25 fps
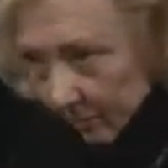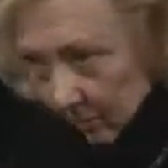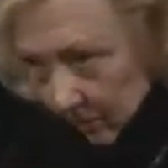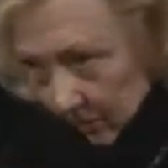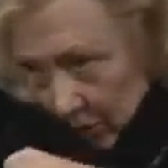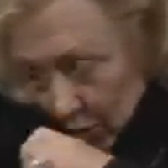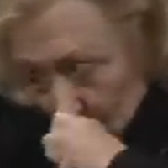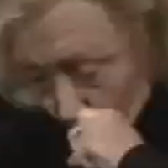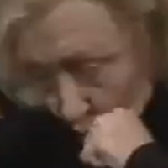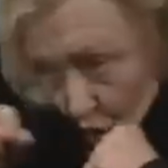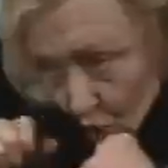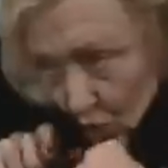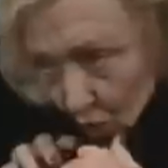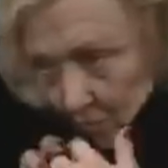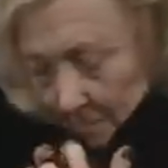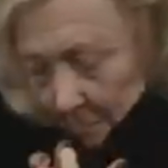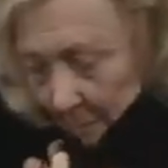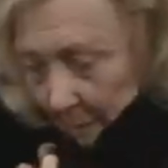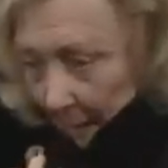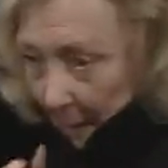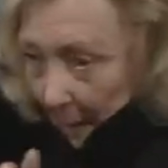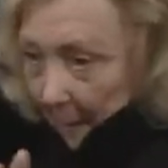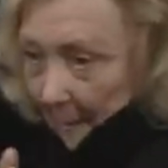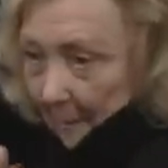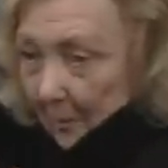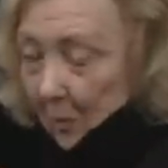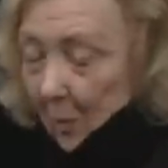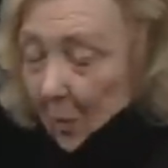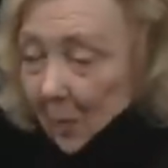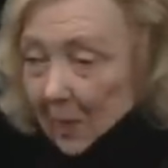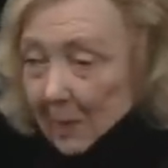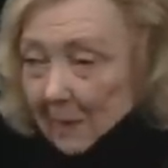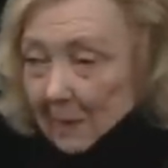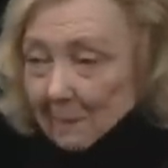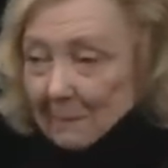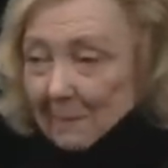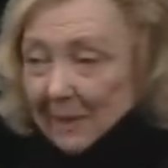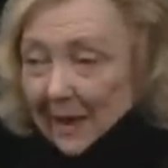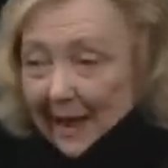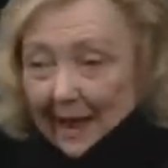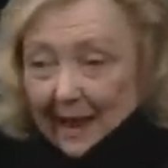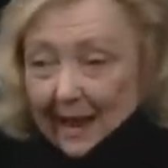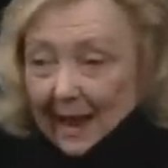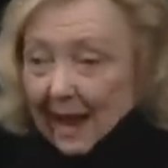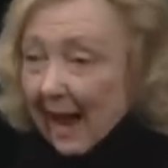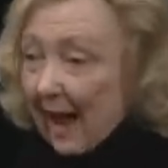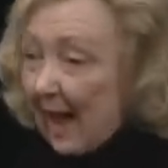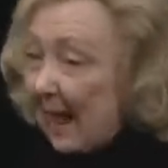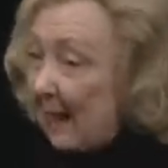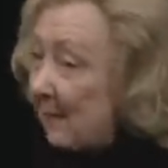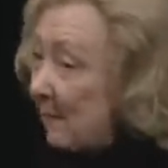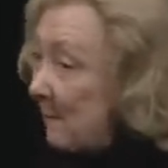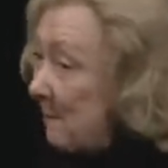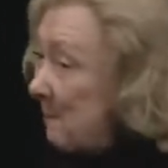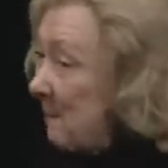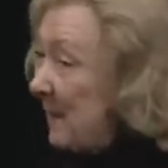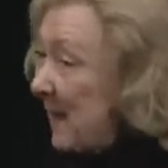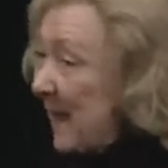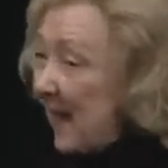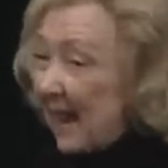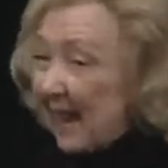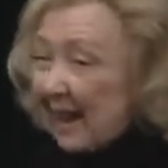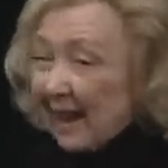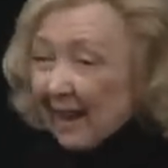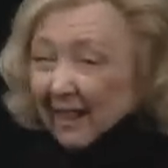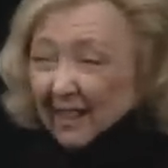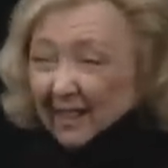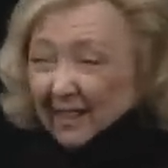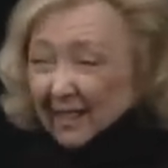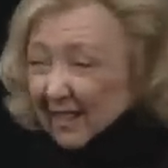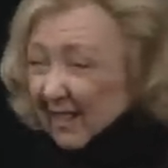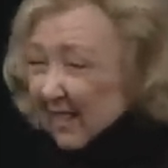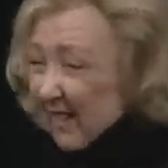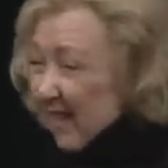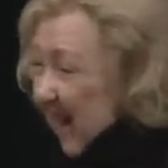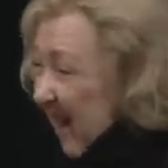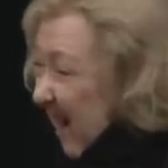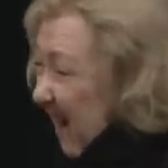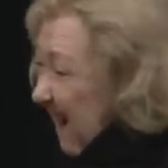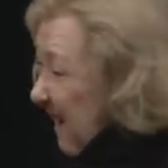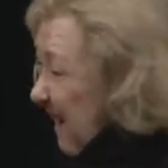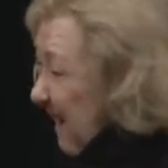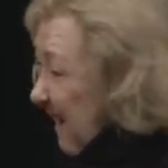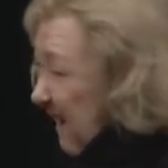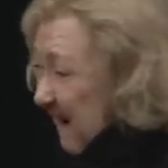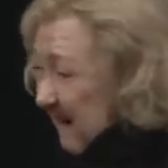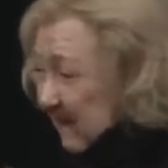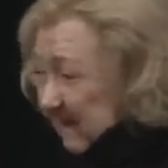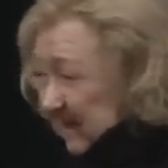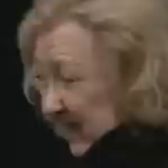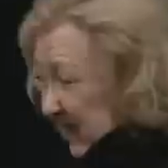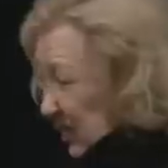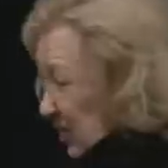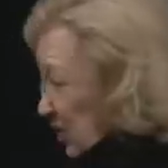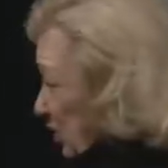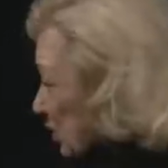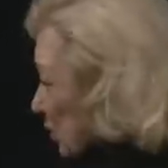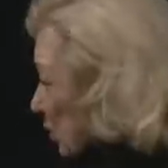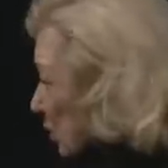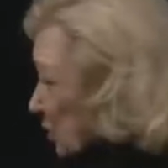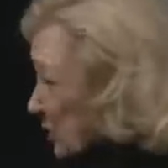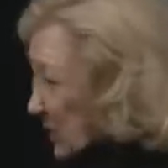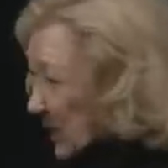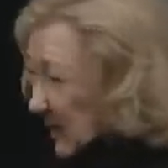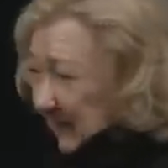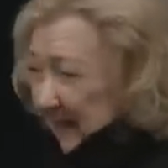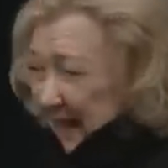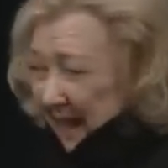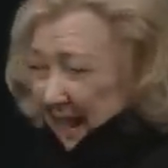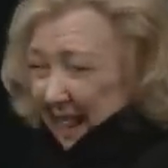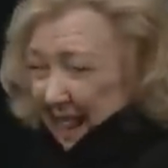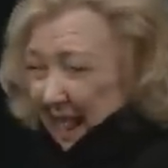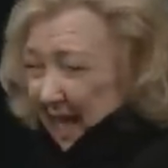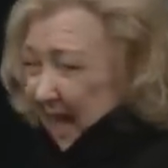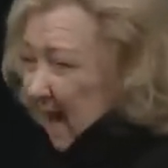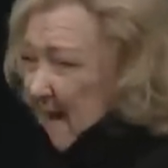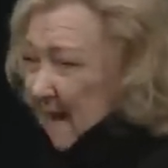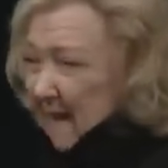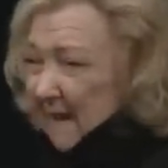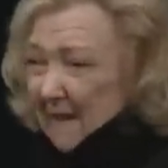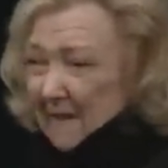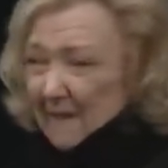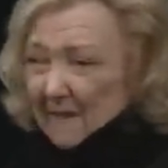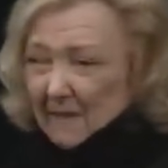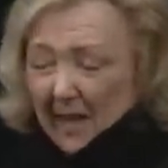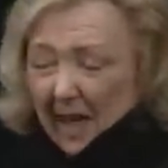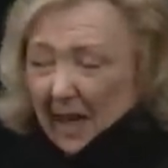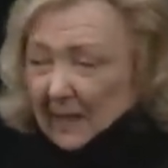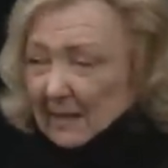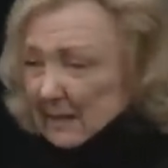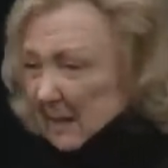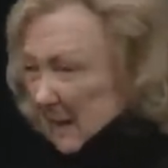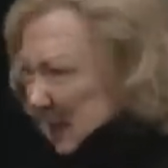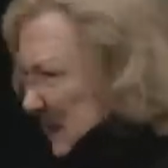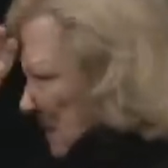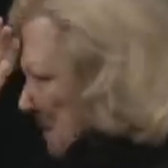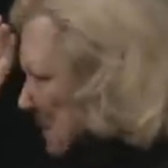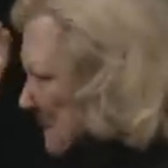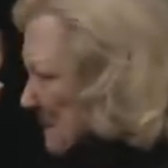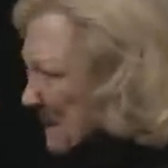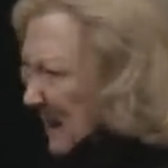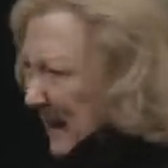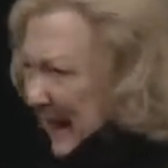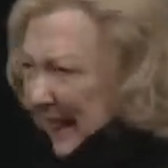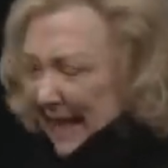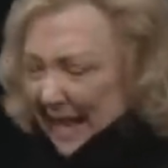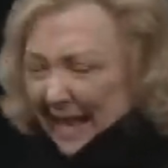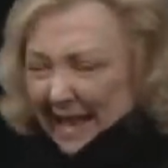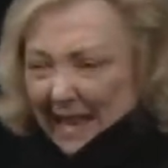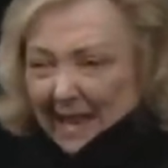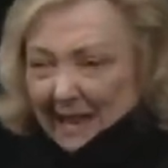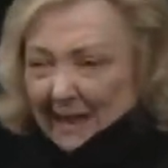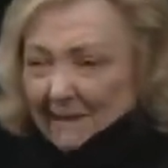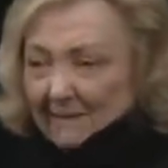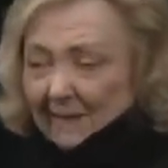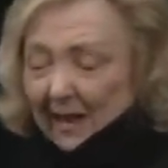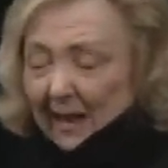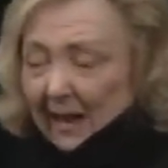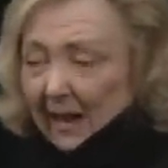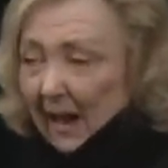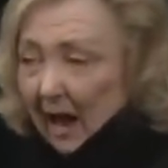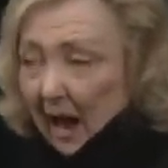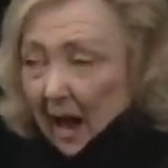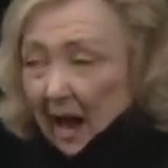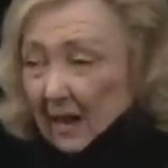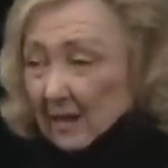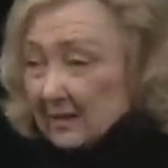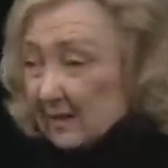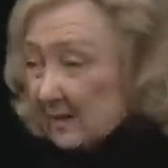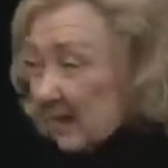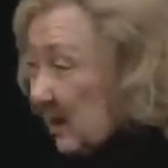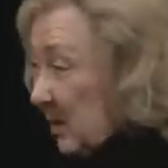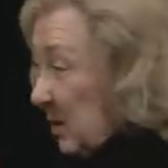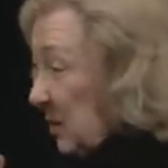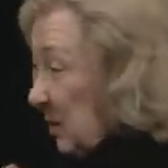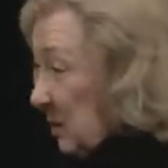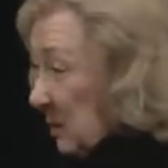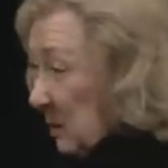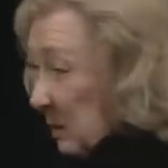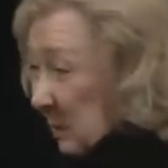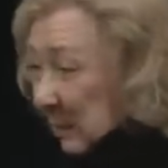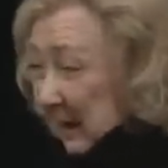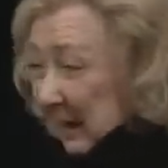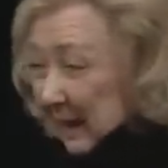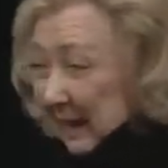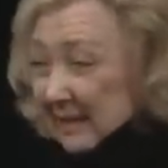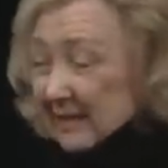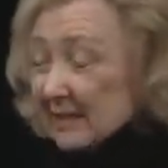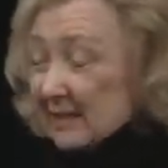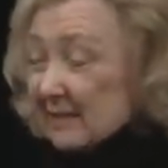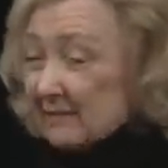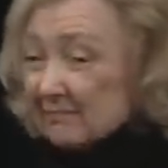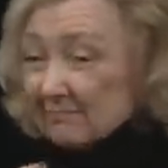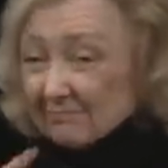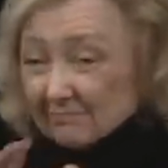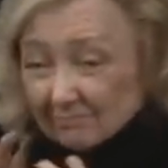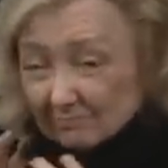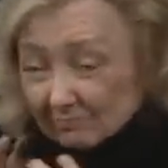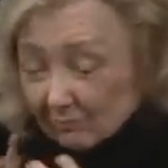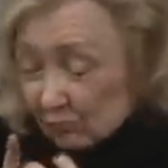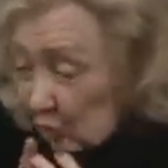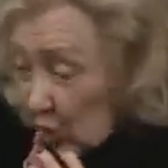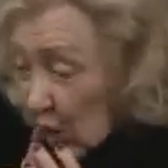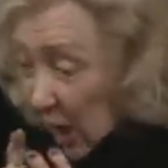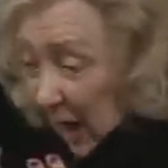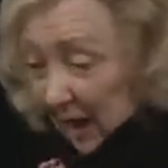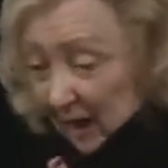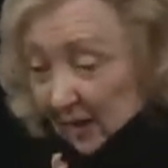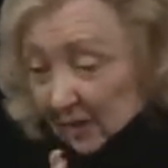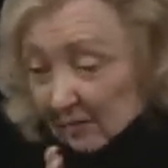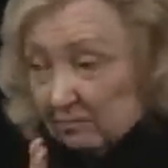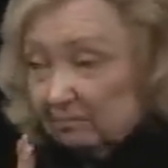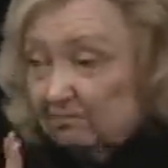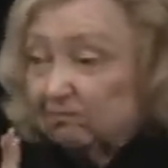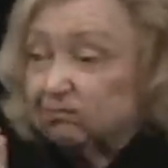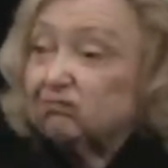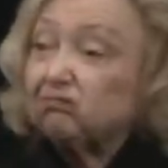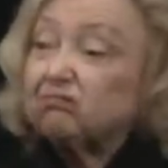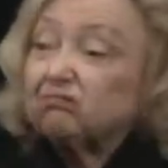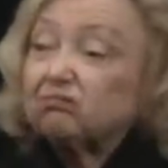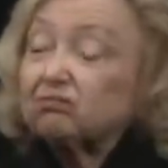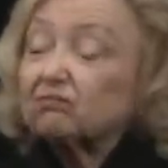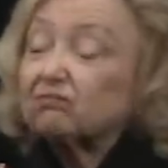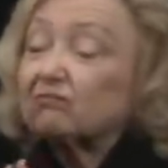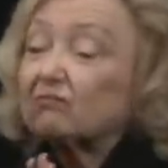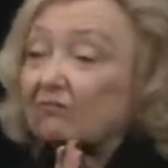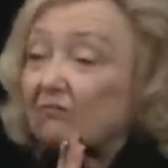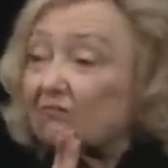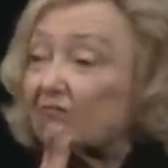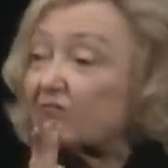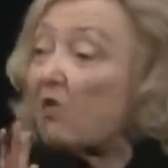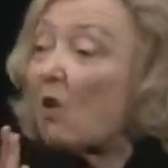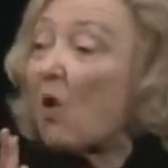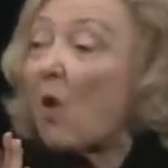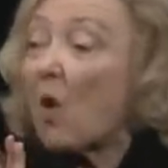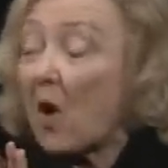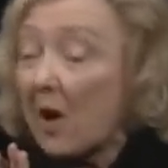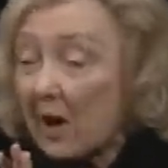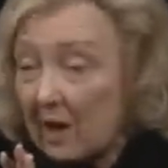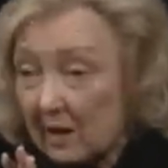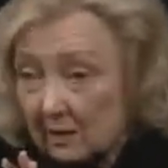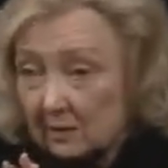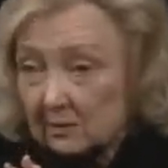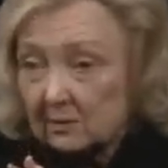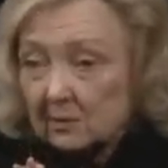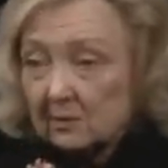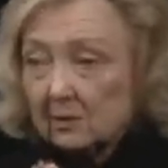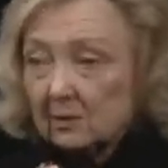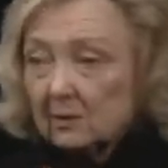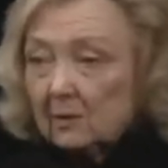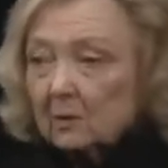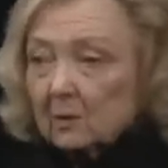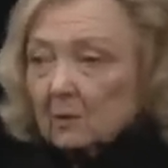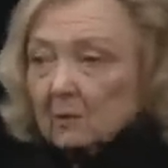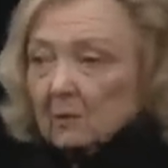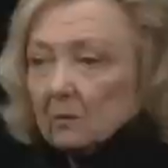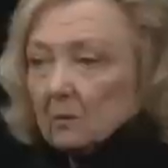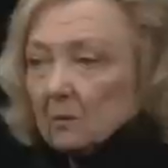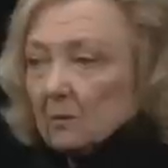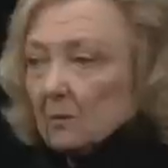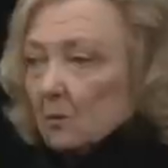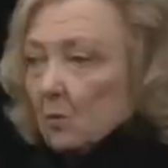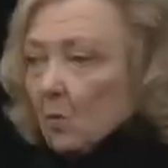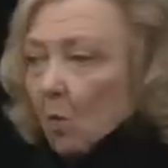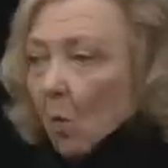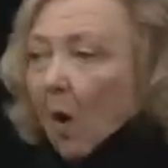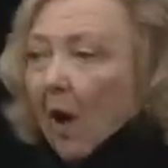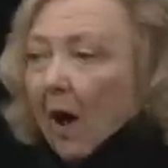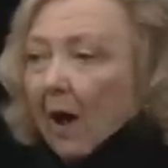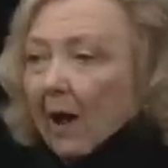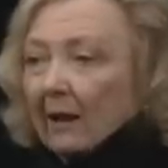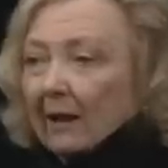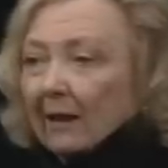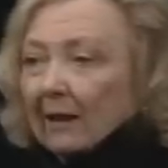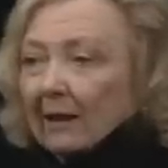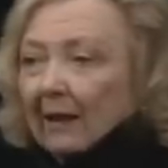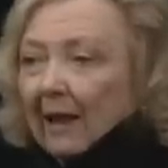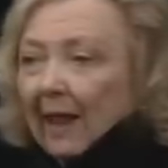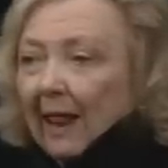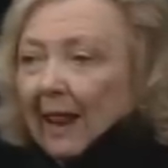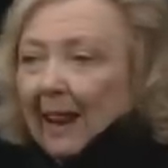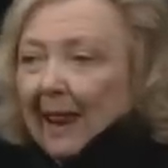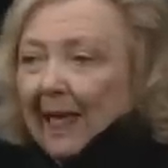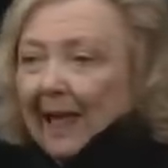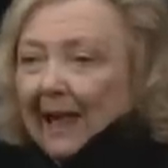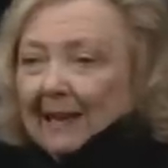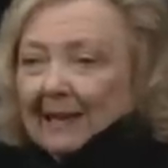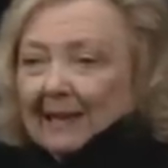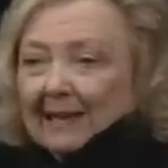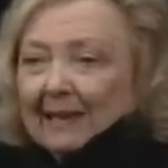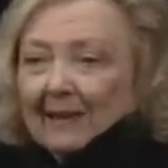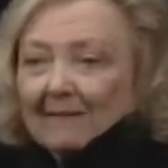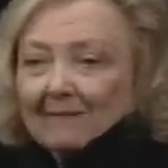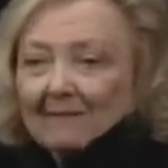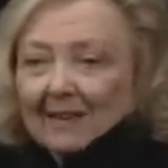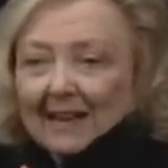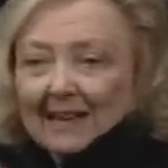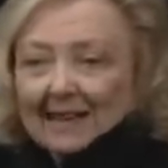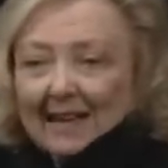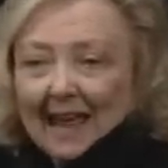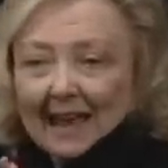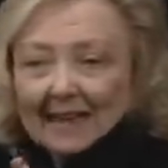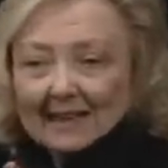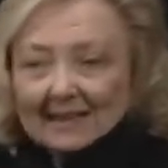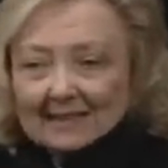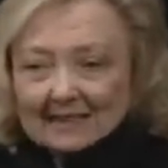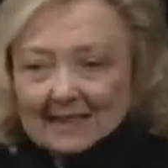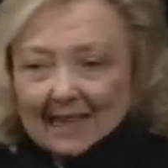and it became a sophisticated machine very quickly. The media loved the students. They loved the story. They believed in us. And we were finally able to grow a voice